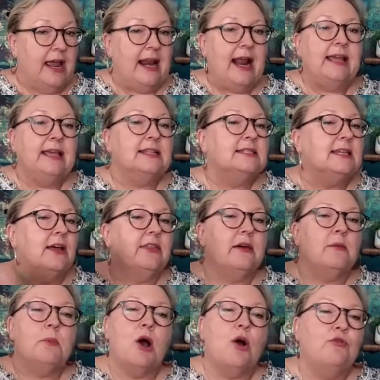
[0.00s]
and I can sell
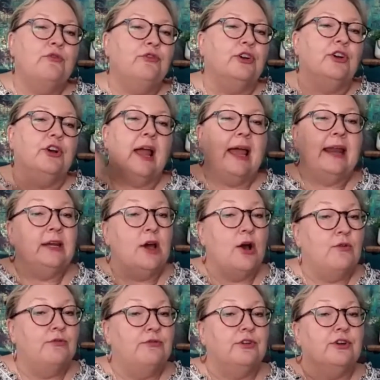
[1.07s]
them over and
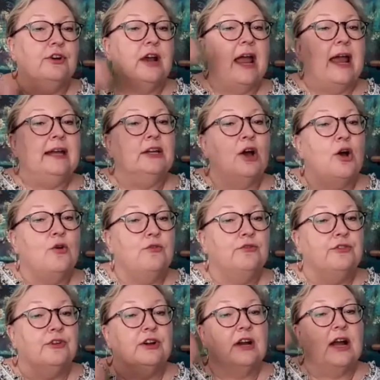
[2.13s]
over and
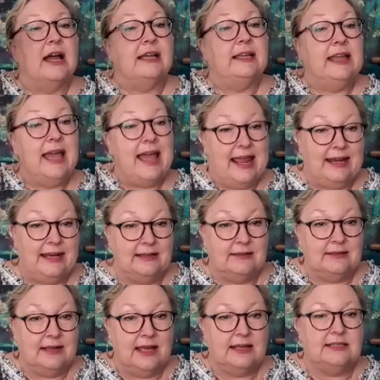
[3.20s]
over again
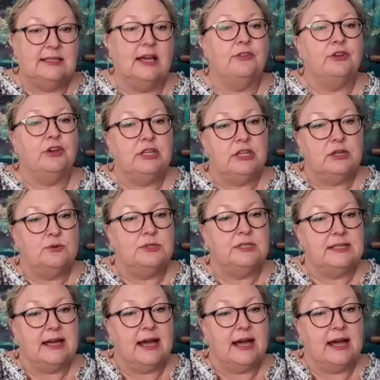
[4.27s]
until they're those used.